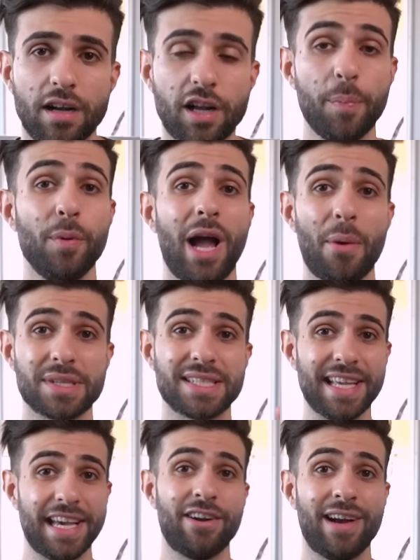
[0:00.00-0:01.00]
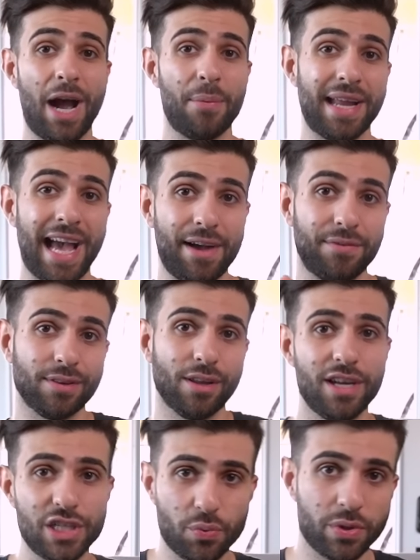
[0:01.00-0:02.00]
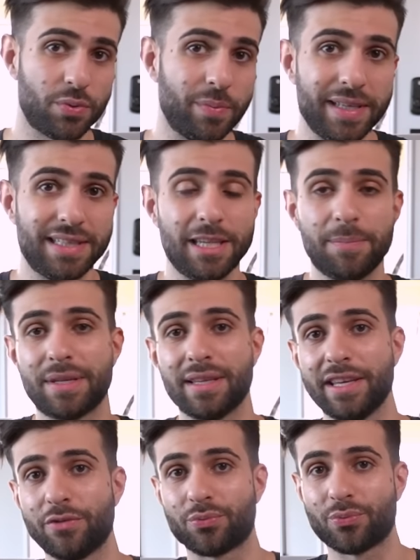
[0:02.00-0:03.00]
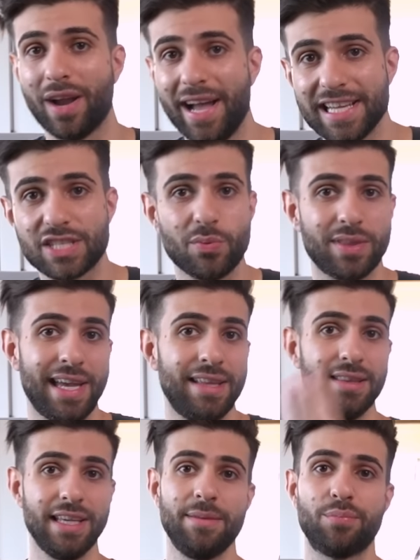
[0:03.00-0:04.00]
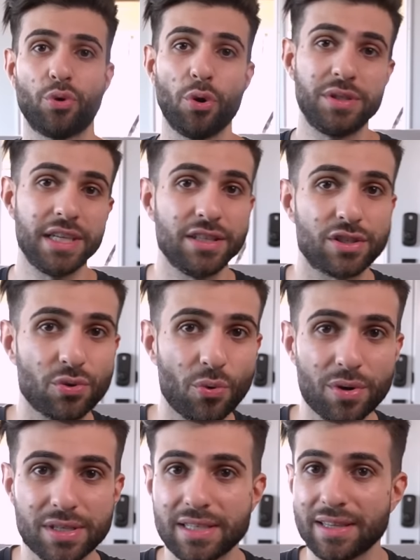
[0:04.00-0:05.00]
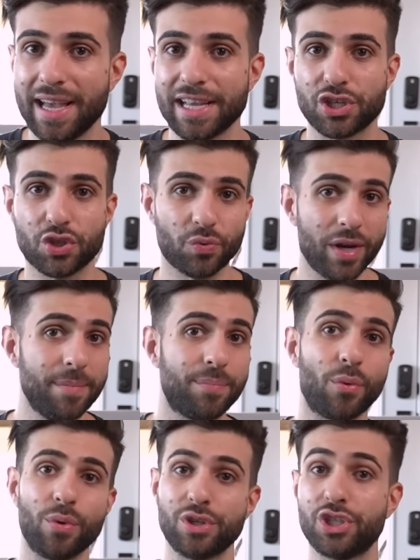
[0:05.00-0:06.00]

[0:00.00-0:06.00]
A couple hours later, I would have lunch, which would be typically rice with a lean protein source like shrimp or